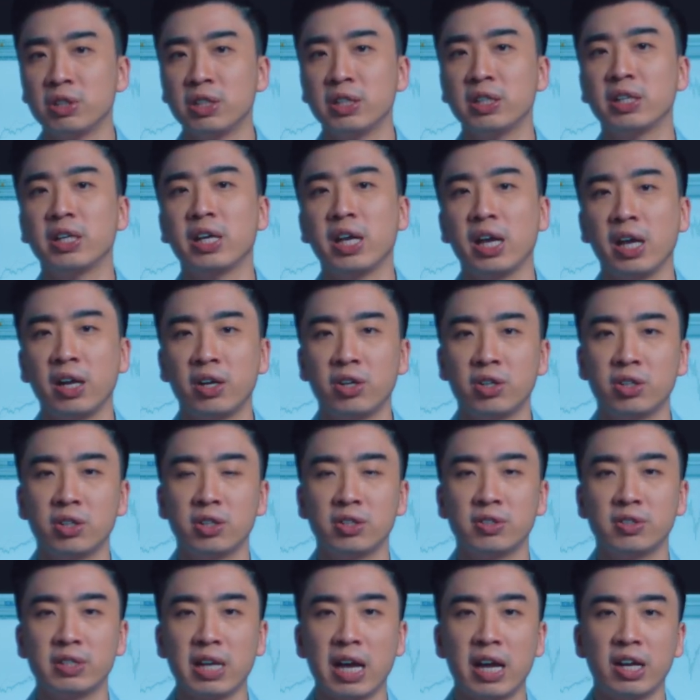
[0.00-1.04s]
indicator
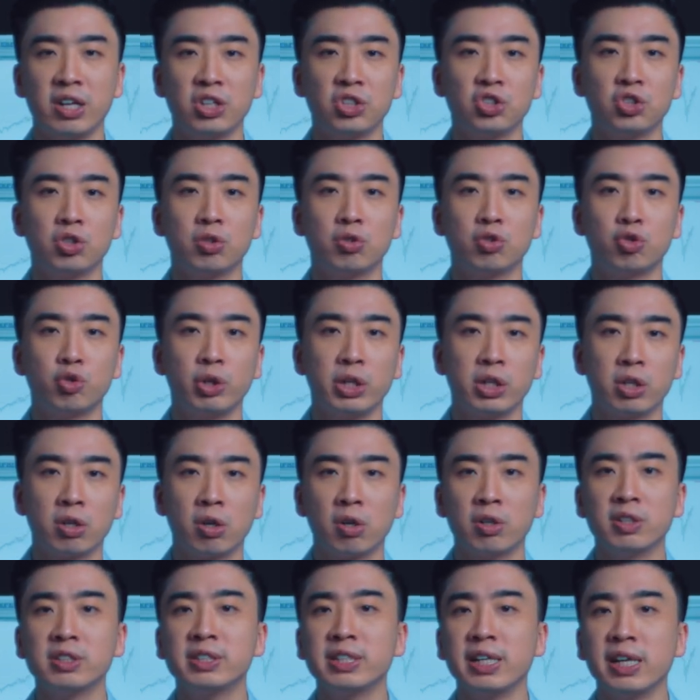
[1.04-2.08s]
as additional trade
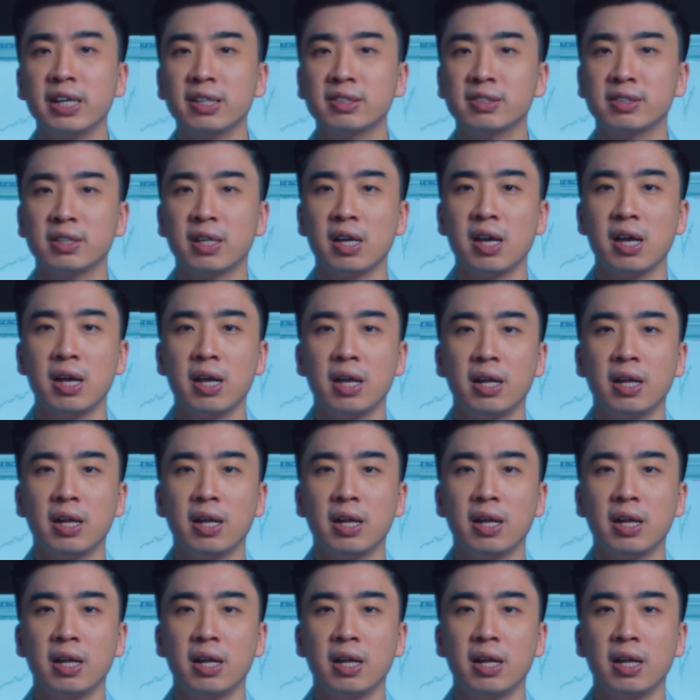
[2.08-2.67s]
context,